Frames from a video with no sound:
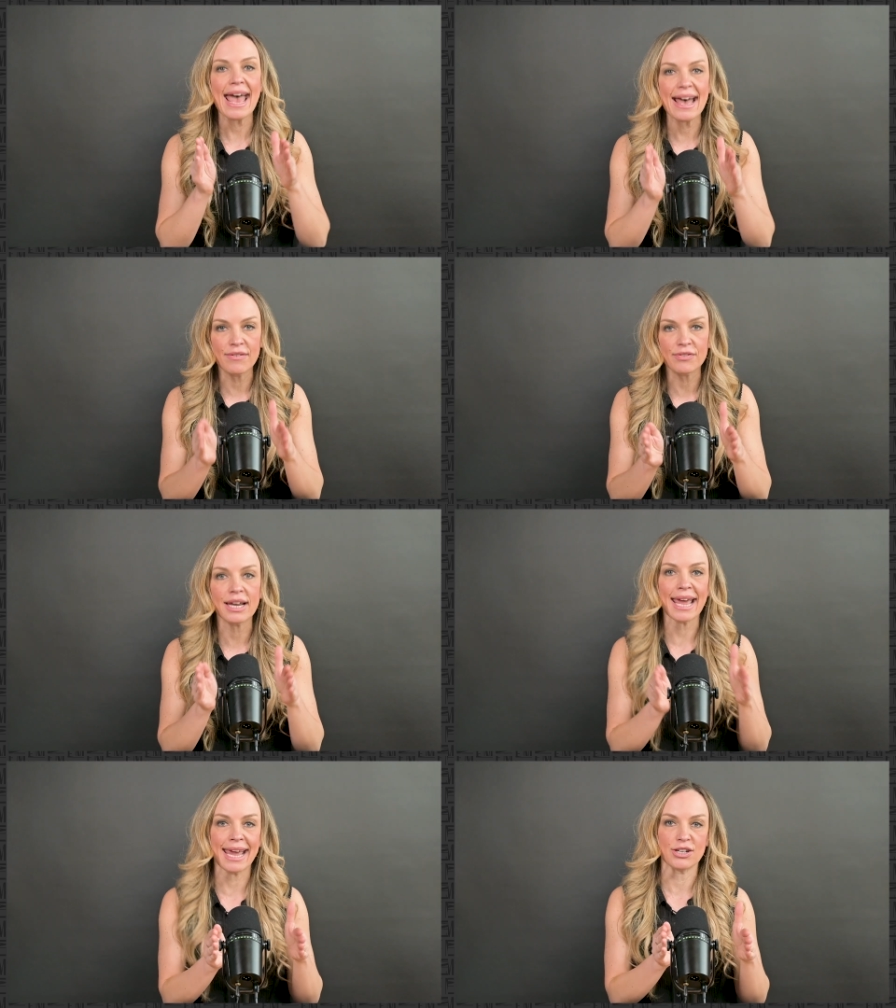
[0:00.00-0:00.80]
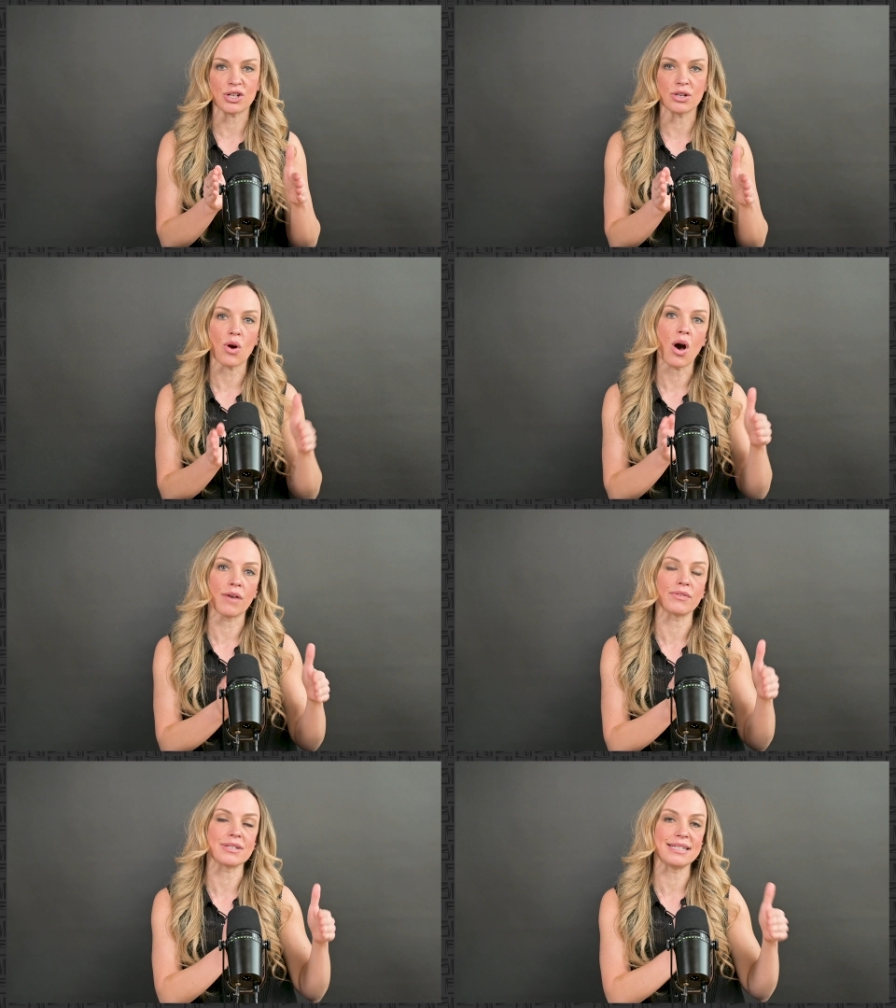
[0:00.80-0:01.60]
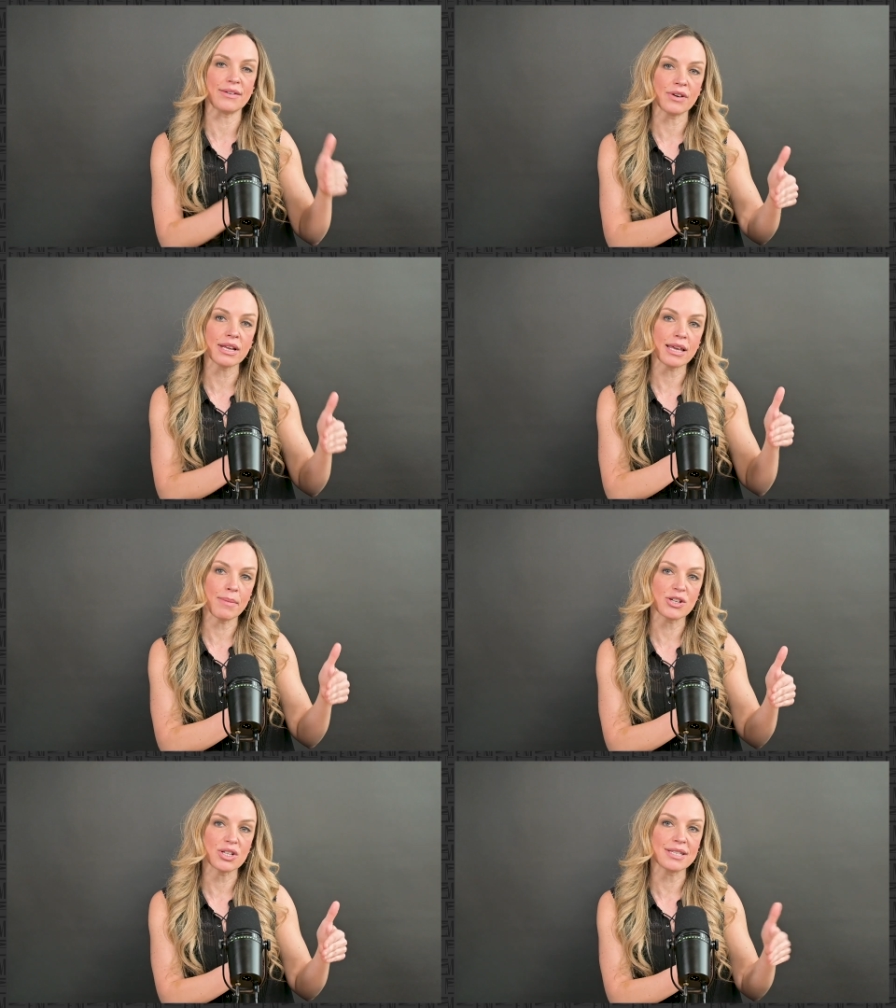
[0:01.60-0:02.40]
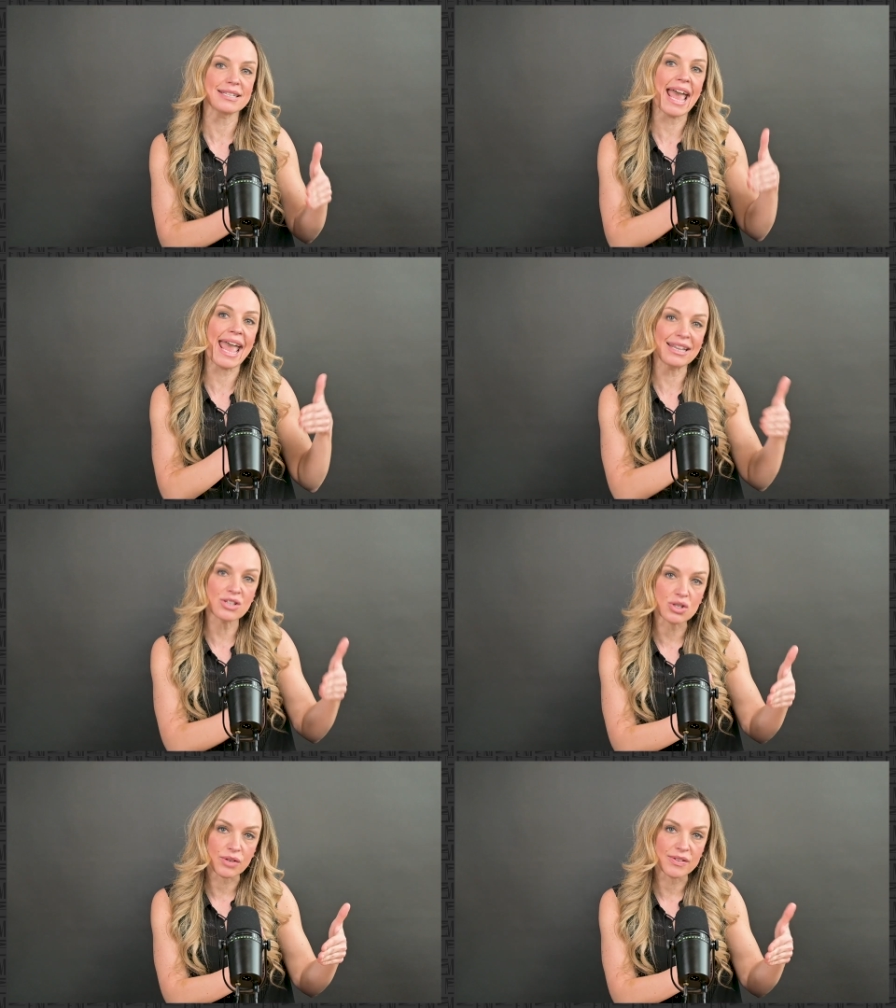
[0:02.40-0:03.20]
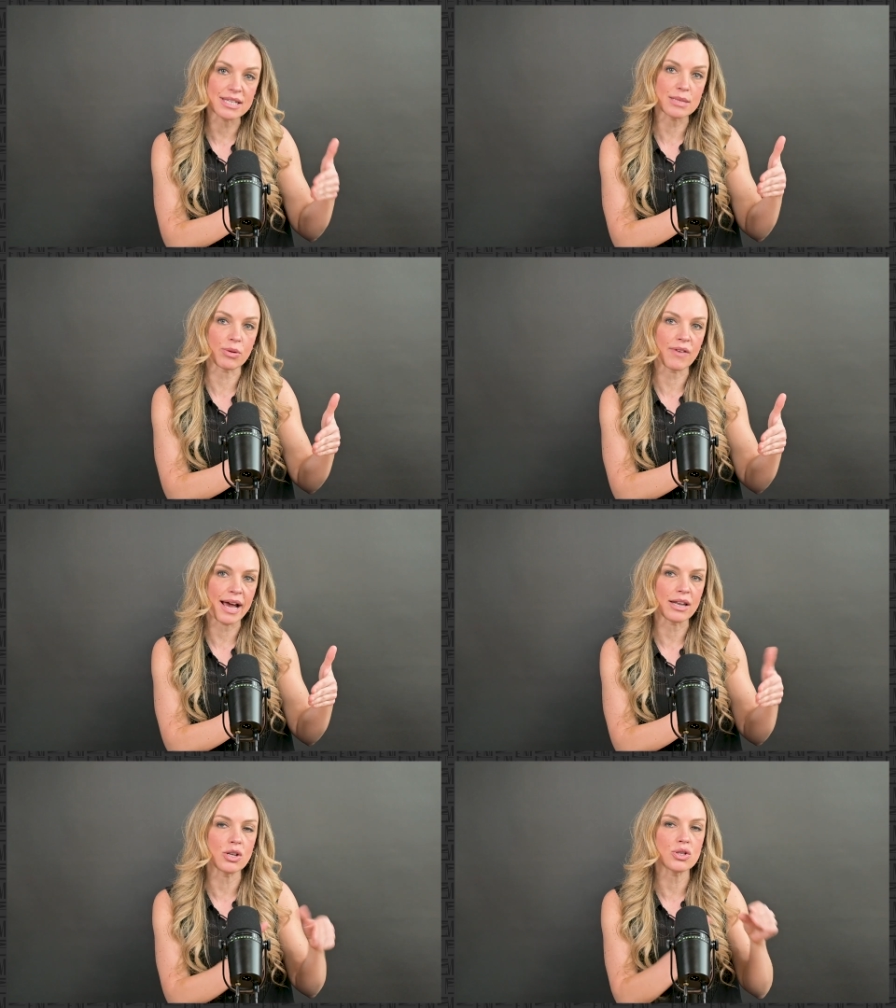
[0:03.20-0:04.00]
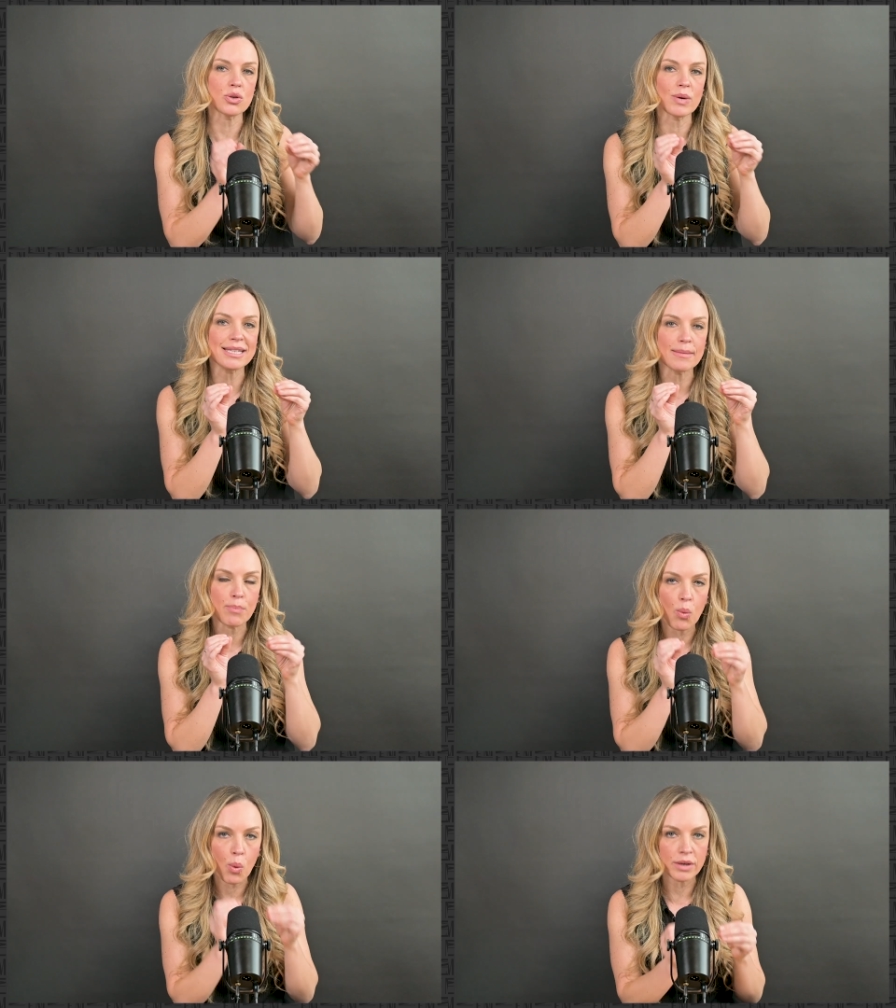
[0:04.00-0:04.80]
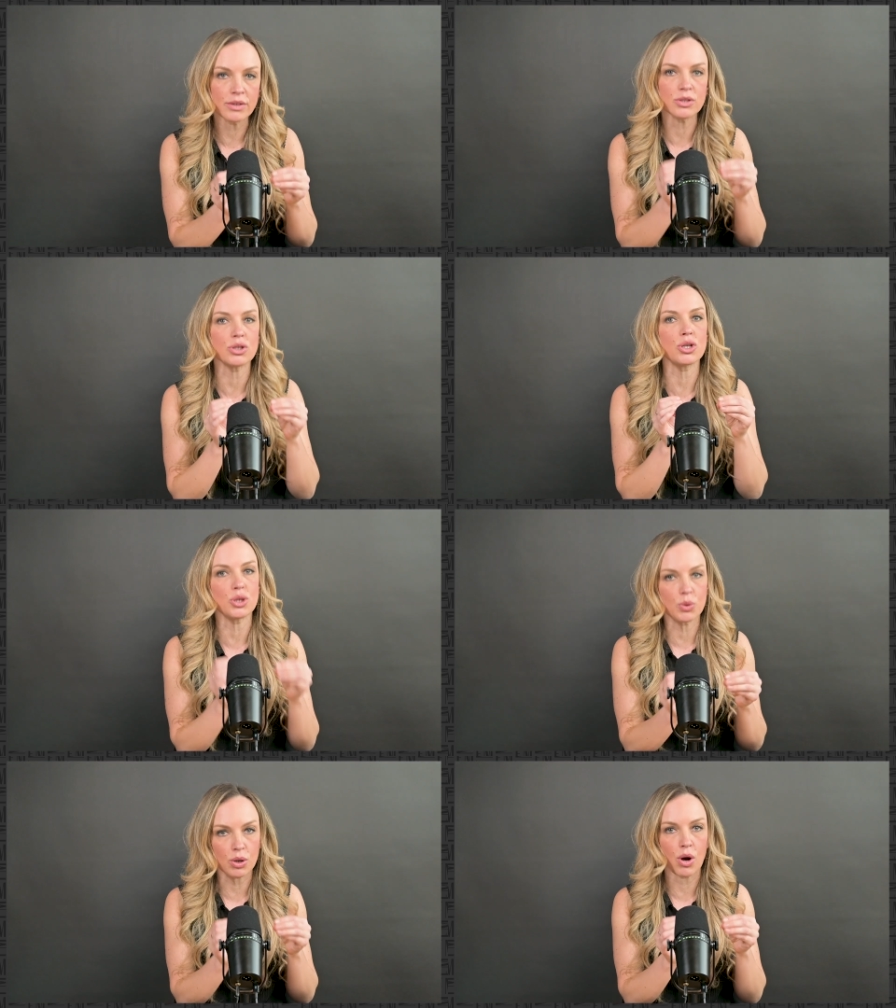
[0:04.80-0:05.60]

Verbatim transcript: every agent offers different commissions and services provided, so it's important to do your